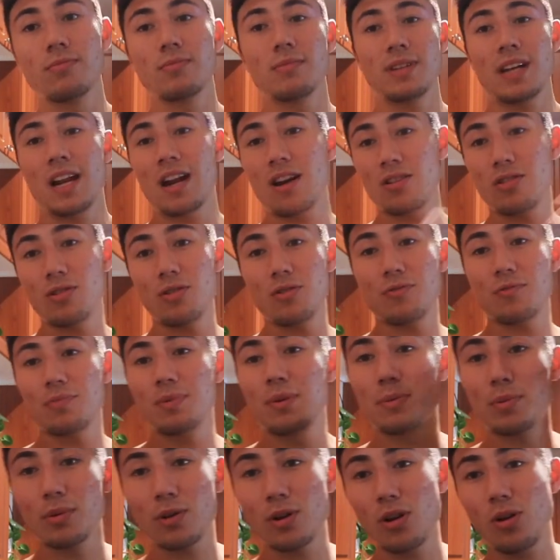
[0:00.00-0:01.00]
And I don't know if
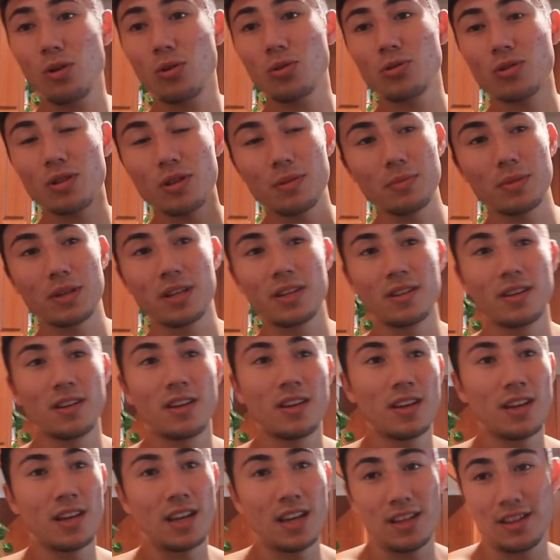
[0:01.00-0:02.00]
people are older than me
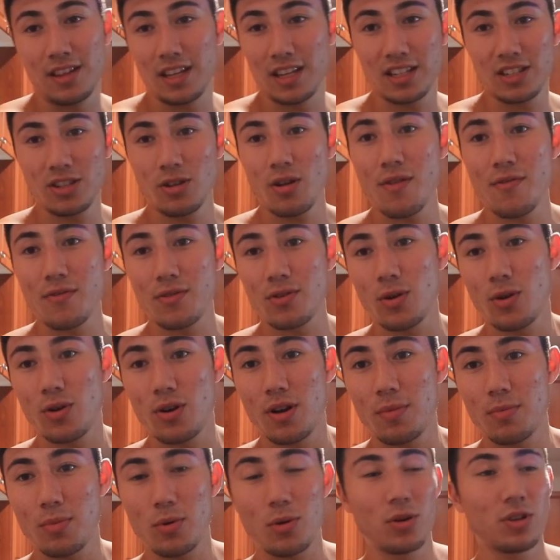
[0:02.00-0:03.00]
and they still haven't
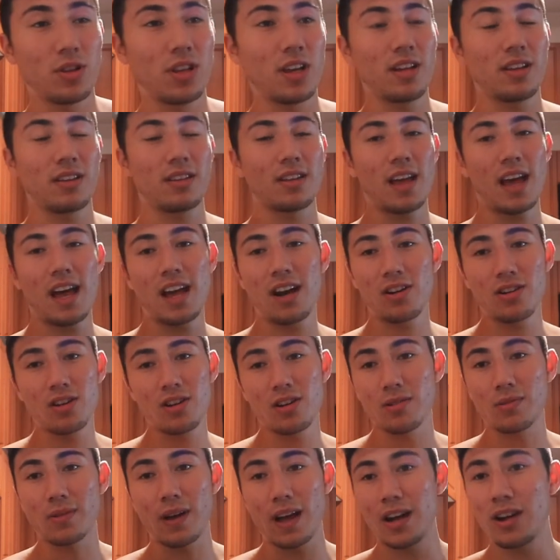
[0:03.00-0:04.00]
grown up, or they, I don't
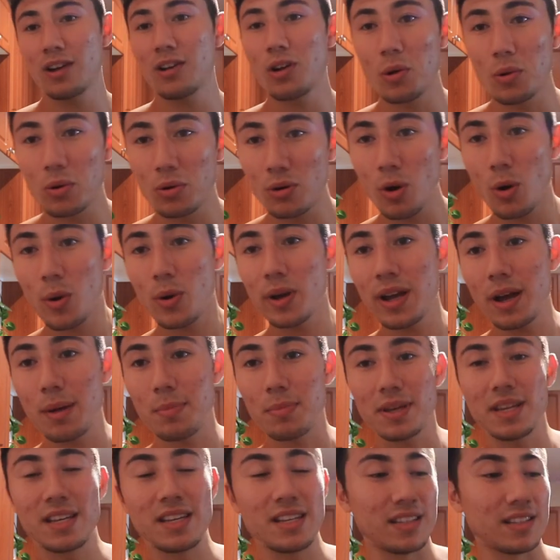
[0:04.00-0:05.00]
know what growing
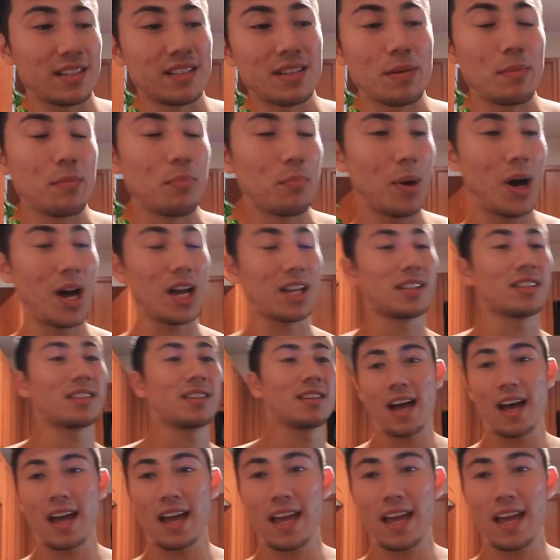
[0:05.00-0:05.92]
up is. But